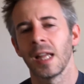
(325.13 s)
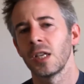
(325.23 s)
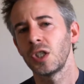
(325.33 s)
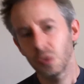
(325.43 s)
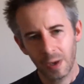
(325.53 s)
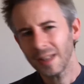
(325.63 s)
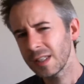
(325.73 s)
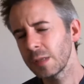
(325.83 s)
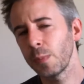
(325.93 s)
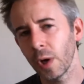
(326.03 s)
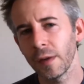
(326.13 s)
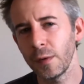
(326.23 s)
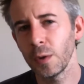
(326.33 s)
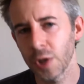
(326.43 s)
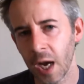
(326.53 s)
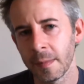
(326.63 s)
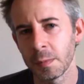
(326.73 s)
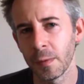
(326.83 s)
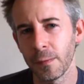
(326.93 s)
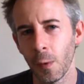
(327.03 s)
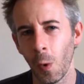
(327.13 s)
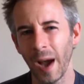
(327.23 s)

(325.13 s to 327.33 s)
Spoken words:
She's run into this boy a few times before,